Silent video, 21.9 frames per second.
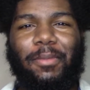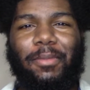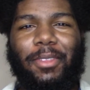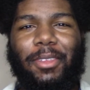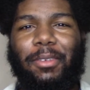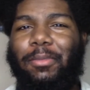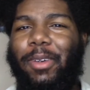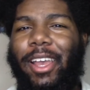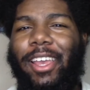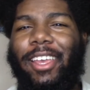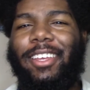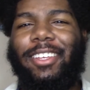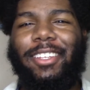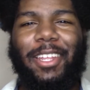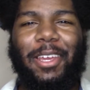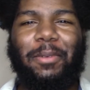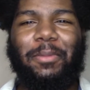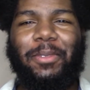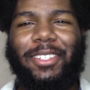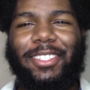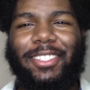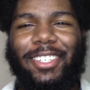my heat
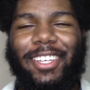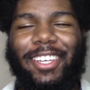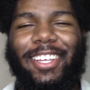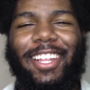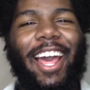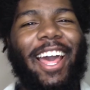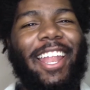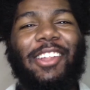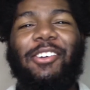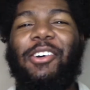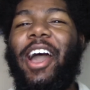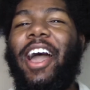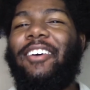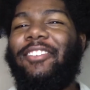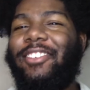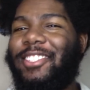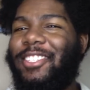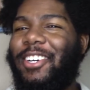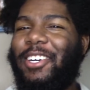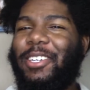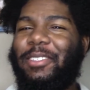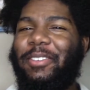damage. And I know I
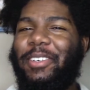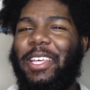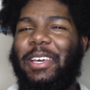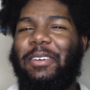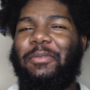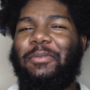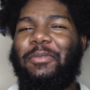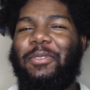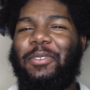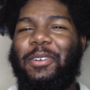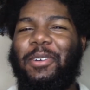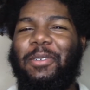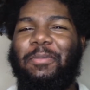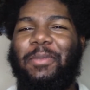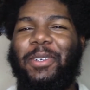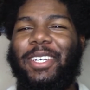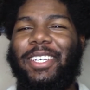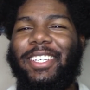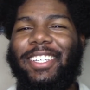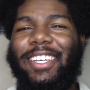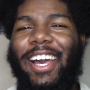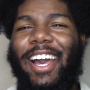haven't talked about that before,
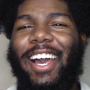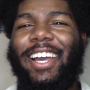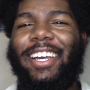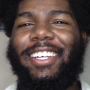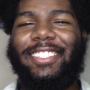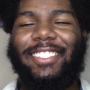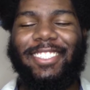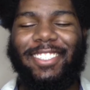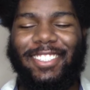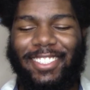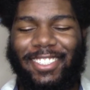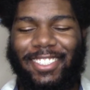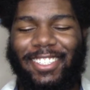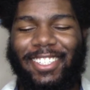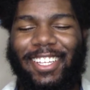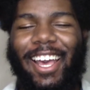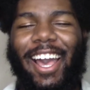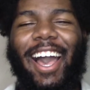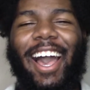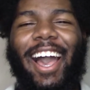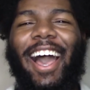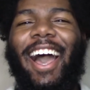but I
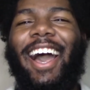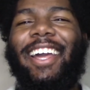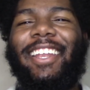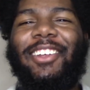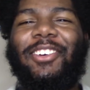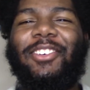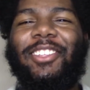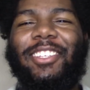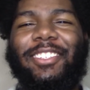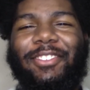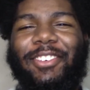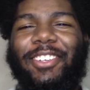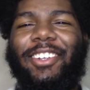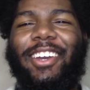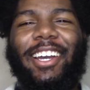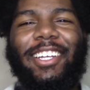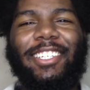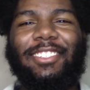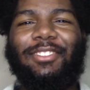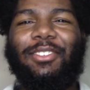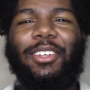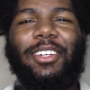know this video, I
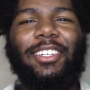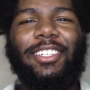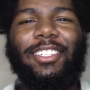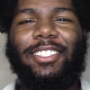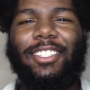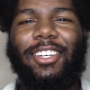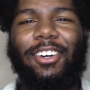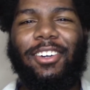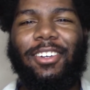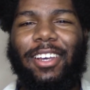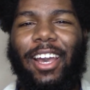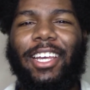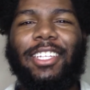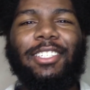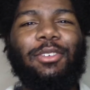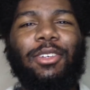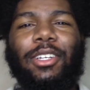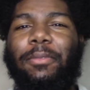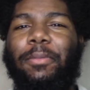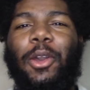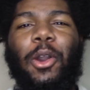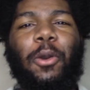just wanted
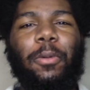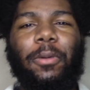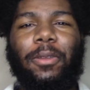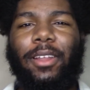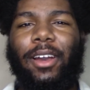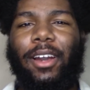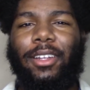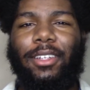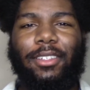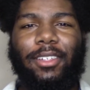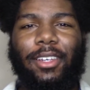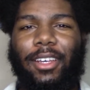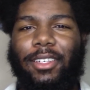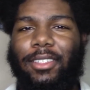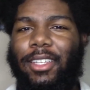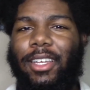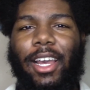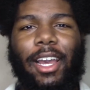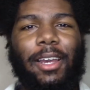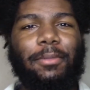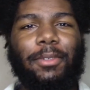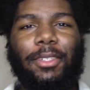to be open and honest, guys.
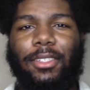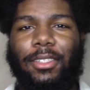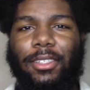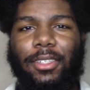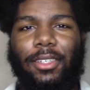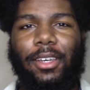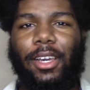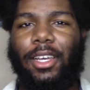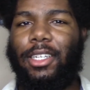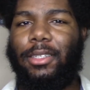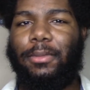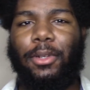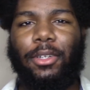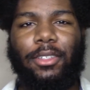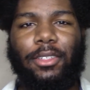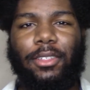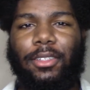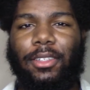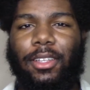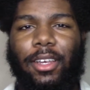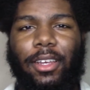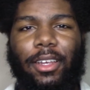Like, I'm just an honest
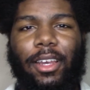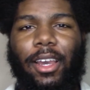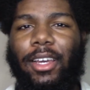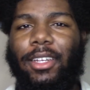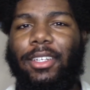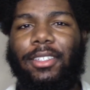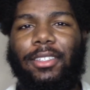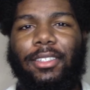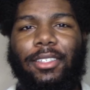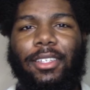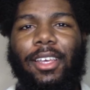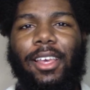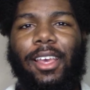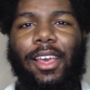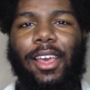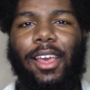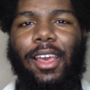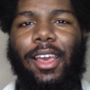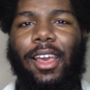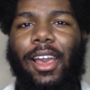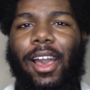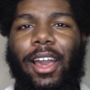person. Like, I
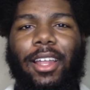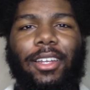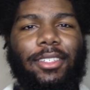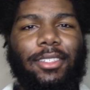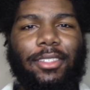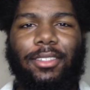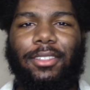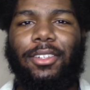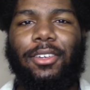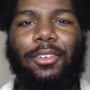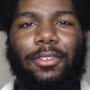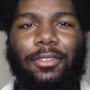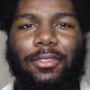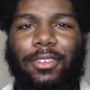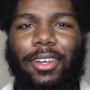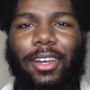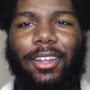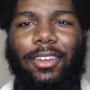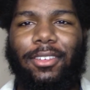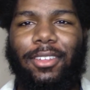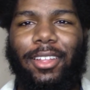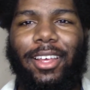
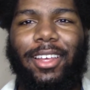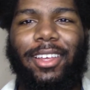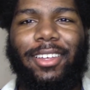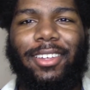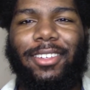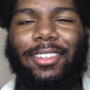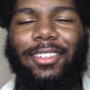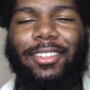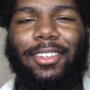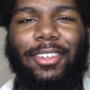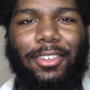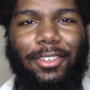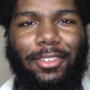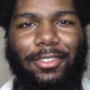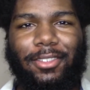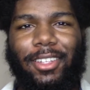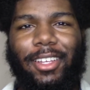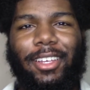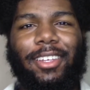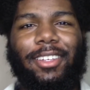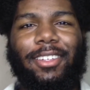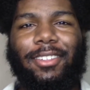don't like,
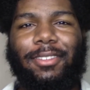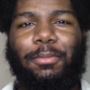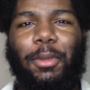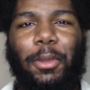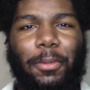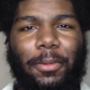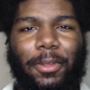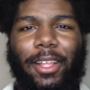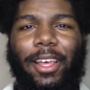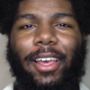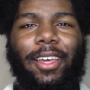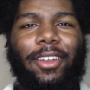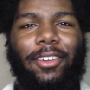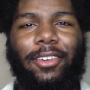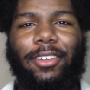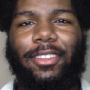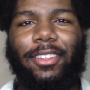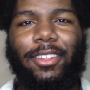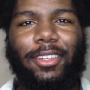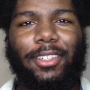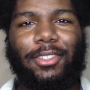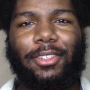like people lying or
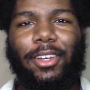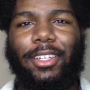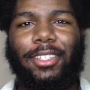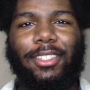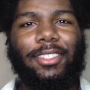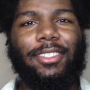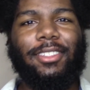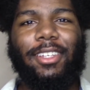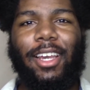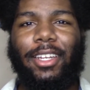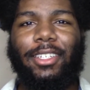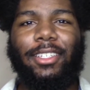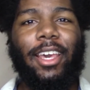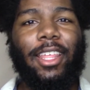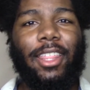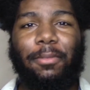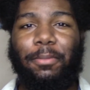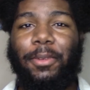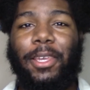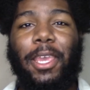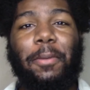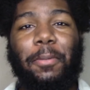anything. So I just
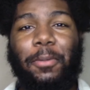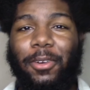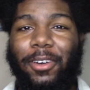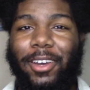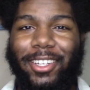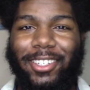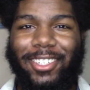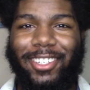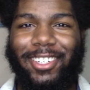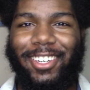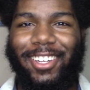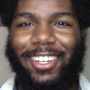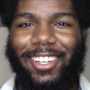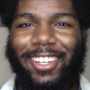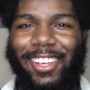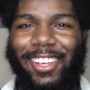have to keep 100.